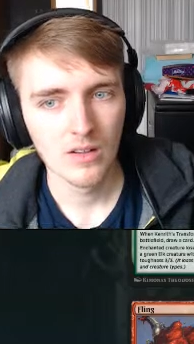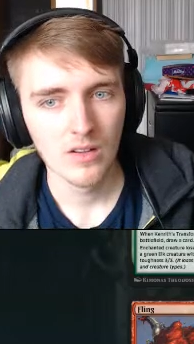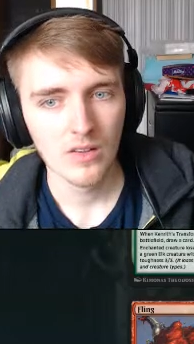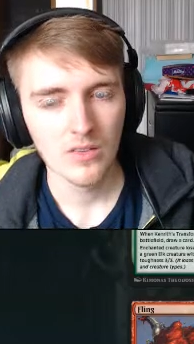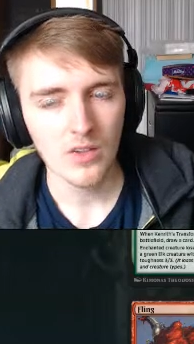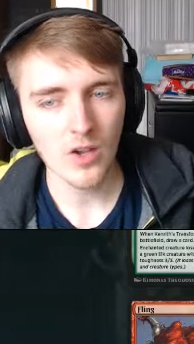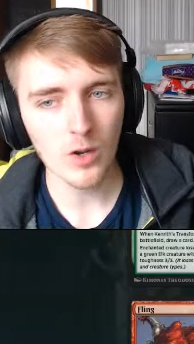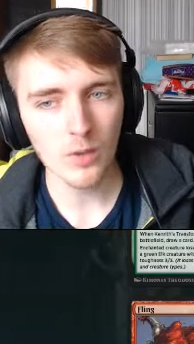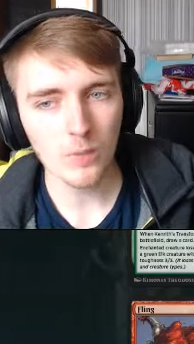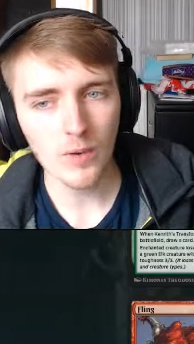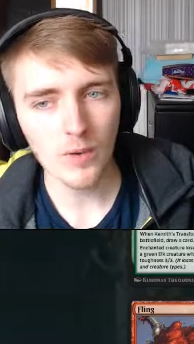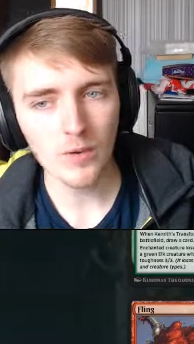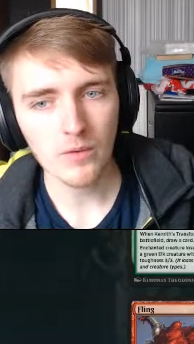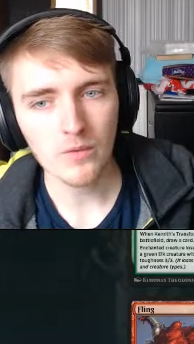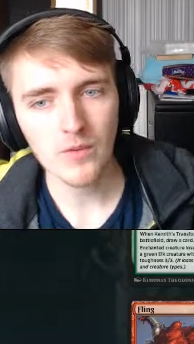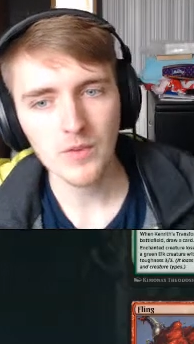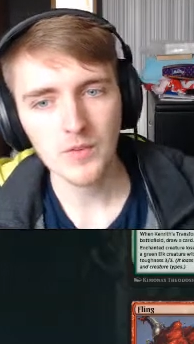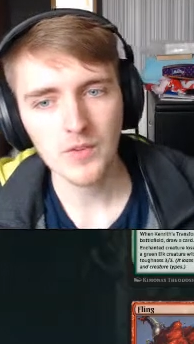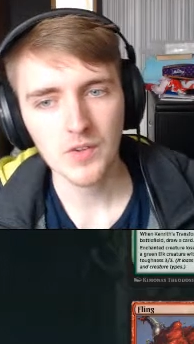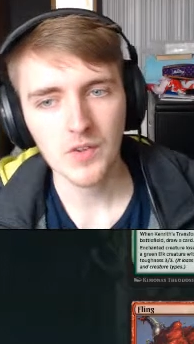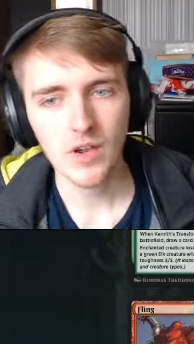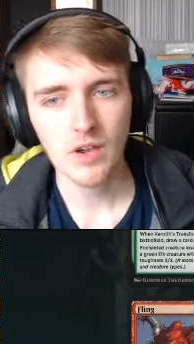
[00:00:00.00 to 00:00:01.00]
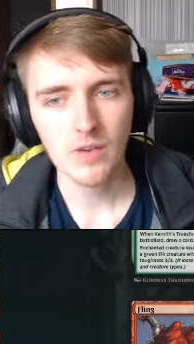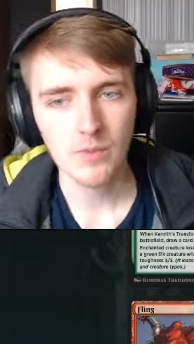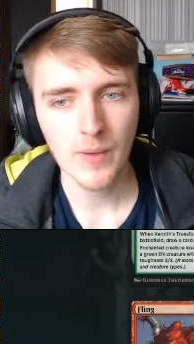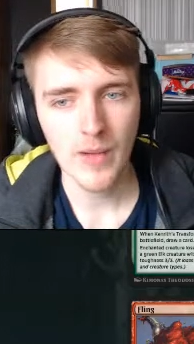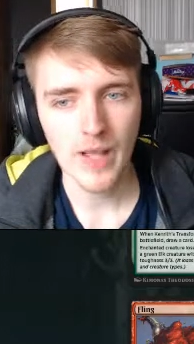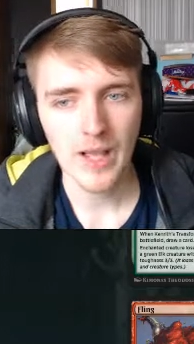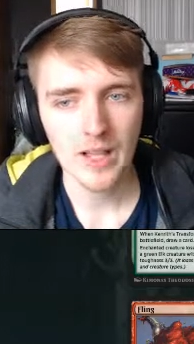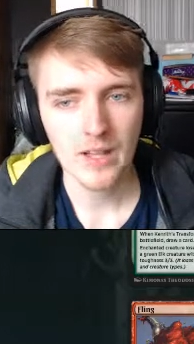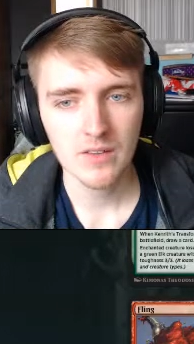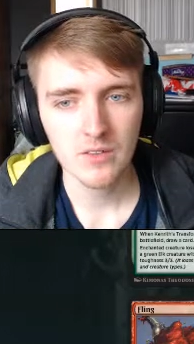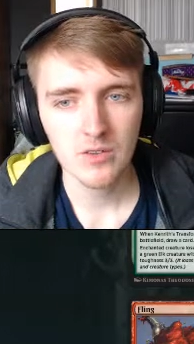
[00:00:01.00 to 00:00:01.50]
Target opponent reveals a card from
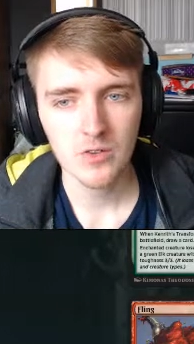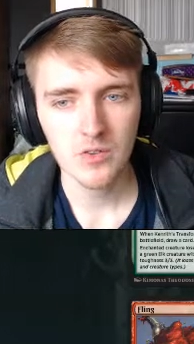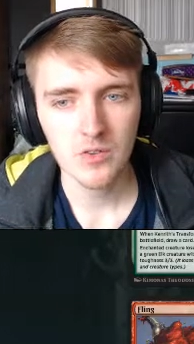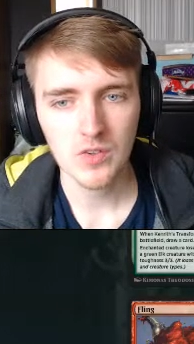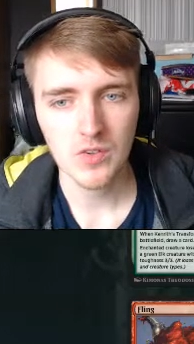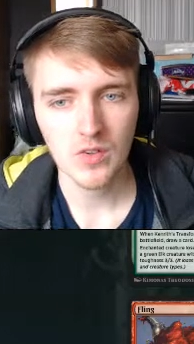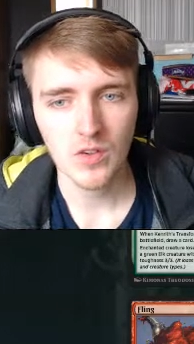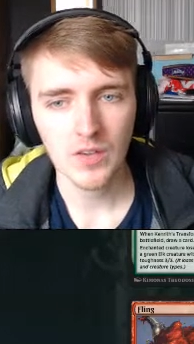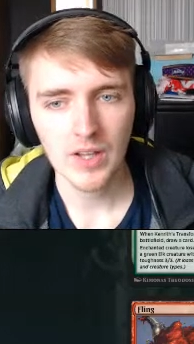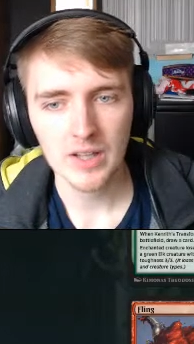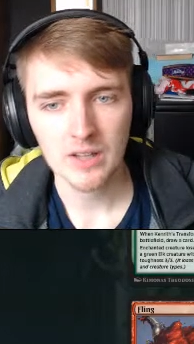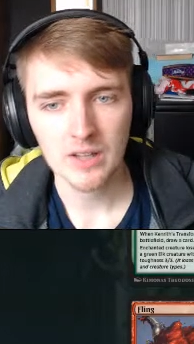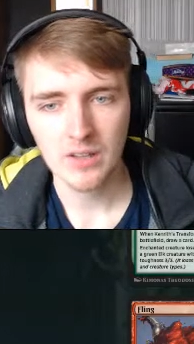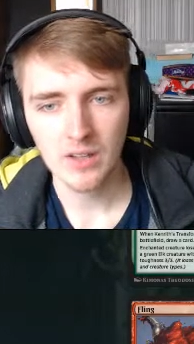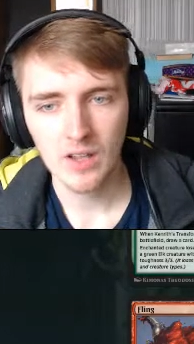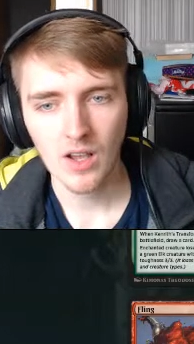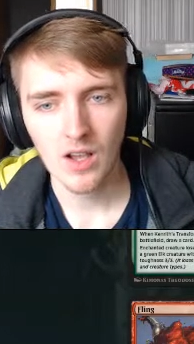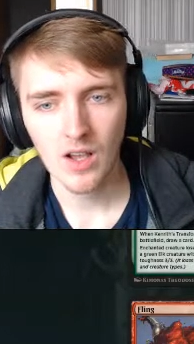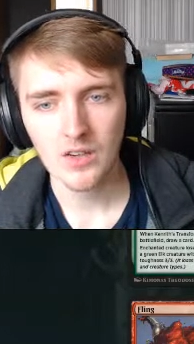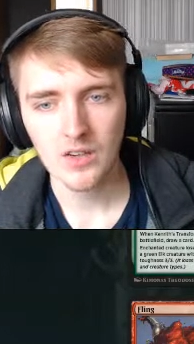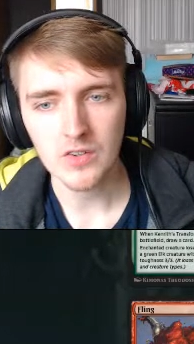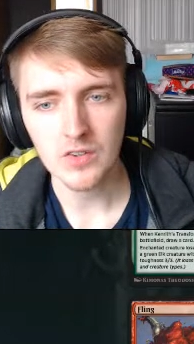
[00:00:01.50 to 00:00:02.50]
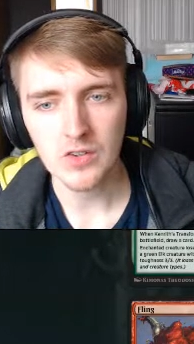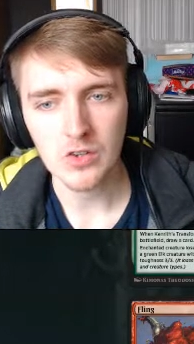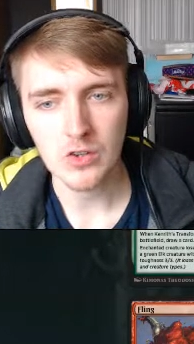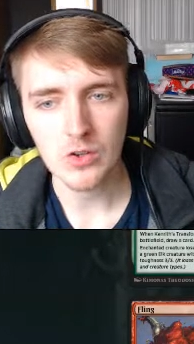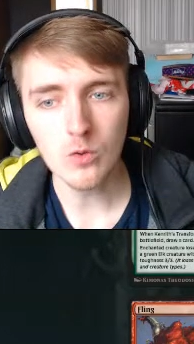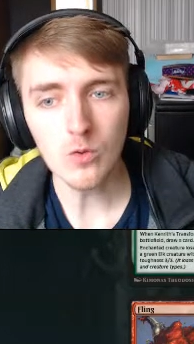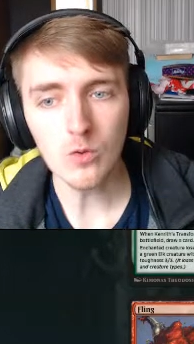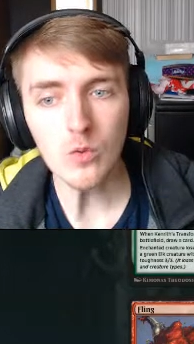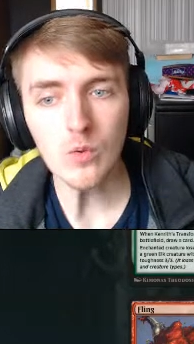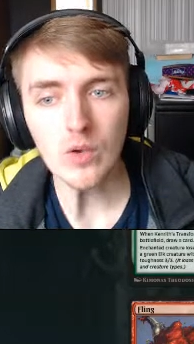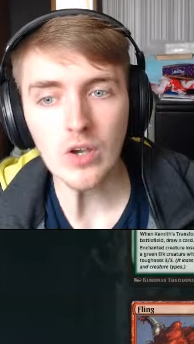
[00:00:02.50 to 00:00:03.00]
hand, choose a non-land card.
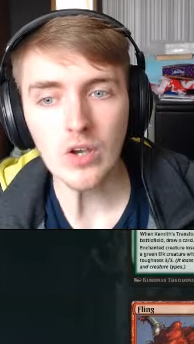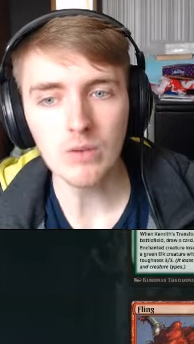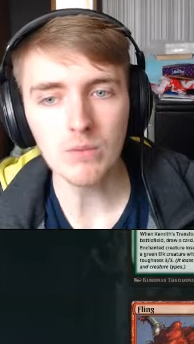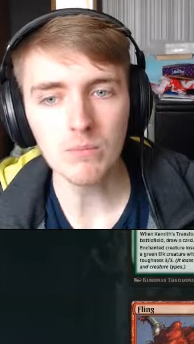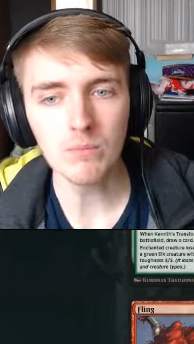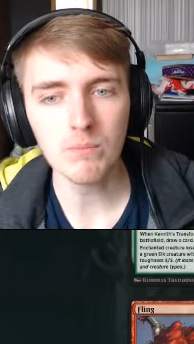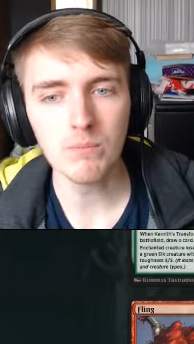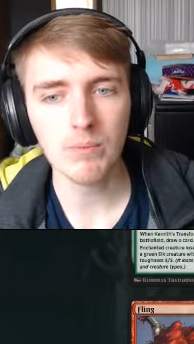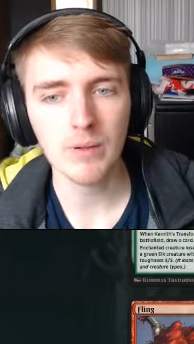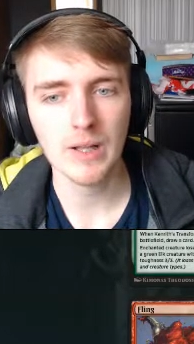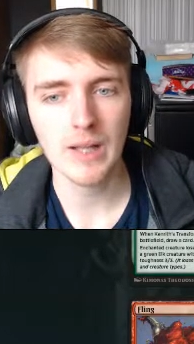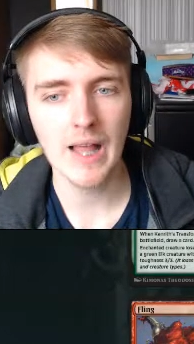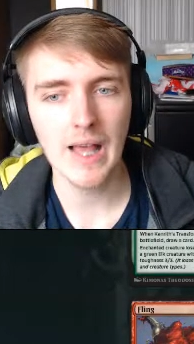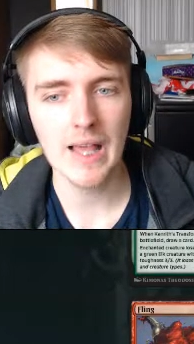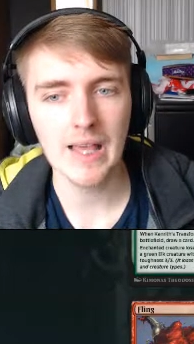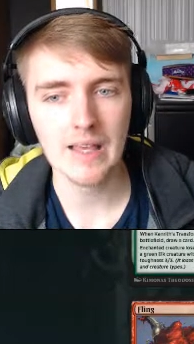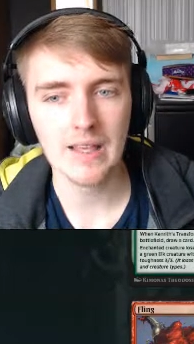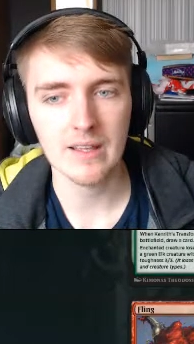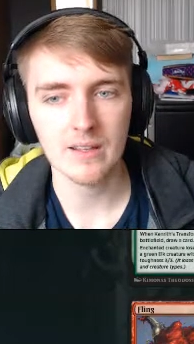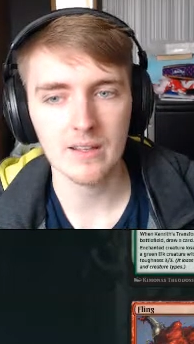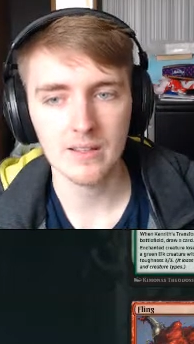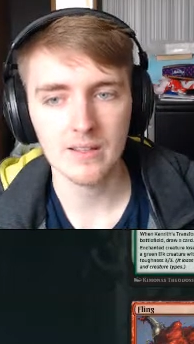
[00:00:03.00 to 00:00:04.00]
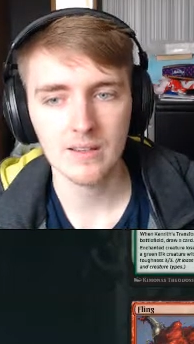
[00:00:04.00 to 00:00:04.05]
You can play it.